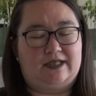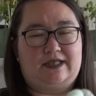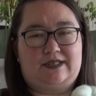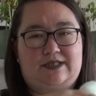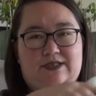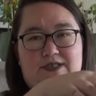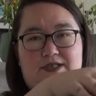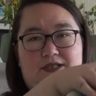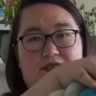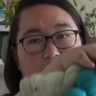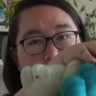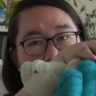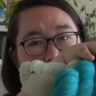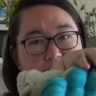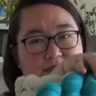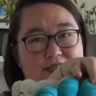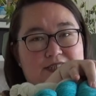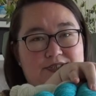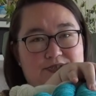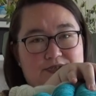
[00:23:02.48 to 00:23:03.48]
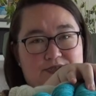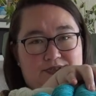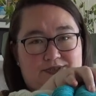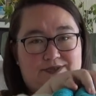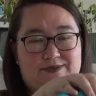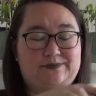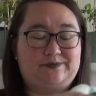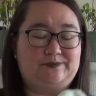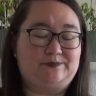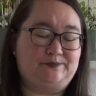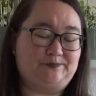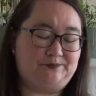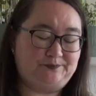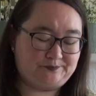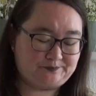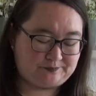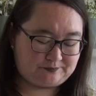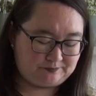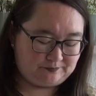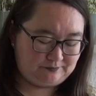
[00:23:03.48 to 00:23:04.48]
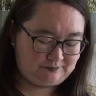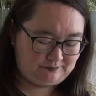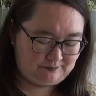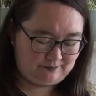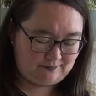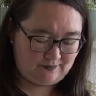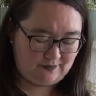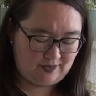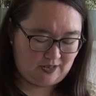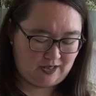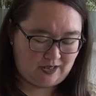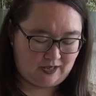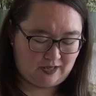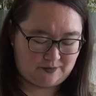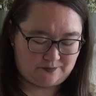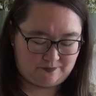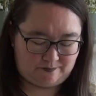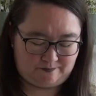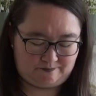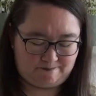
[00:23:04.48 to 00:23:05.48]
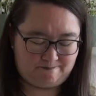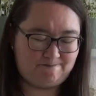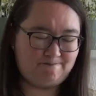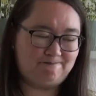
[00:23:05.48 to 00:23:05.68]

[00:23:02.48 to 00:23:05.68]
get to cast this on. Um,